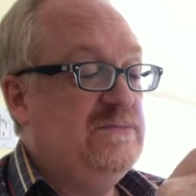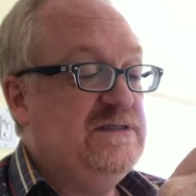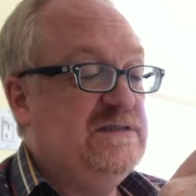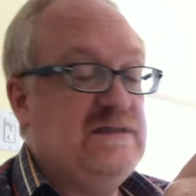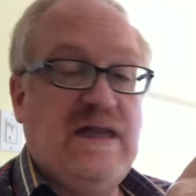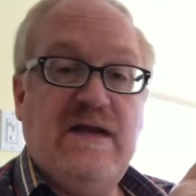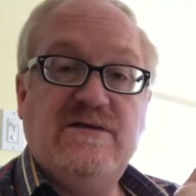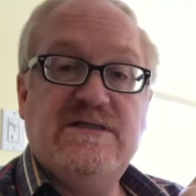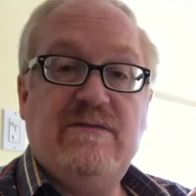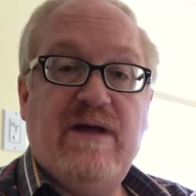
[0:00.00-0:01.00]
just
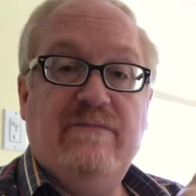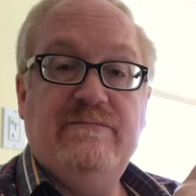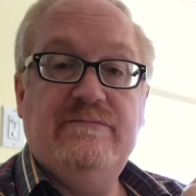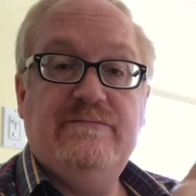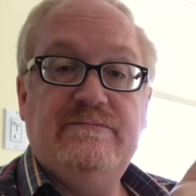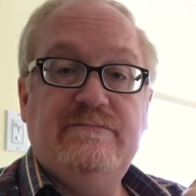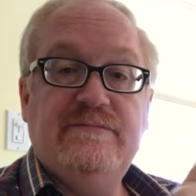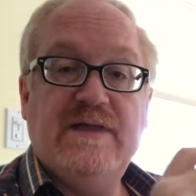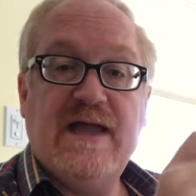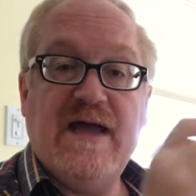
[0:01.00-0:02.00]
layers them up,
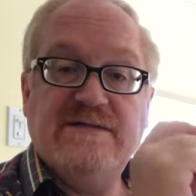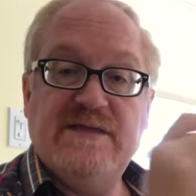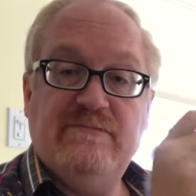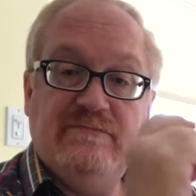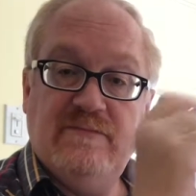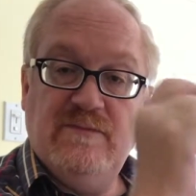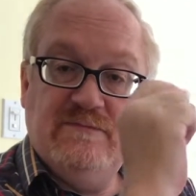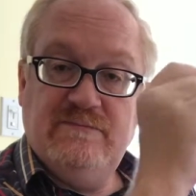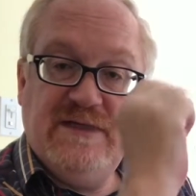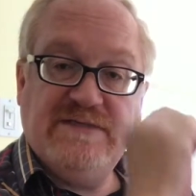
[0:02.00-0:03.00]
adds them
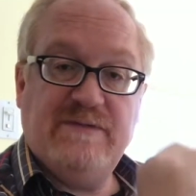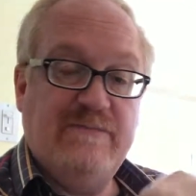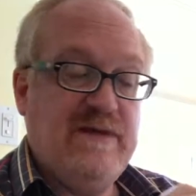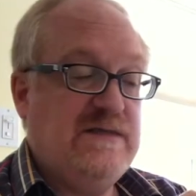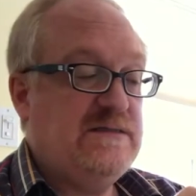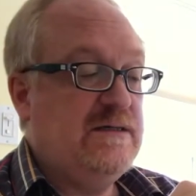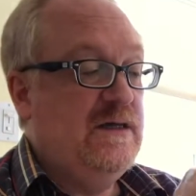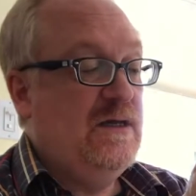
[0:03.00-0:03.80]
piece by piece.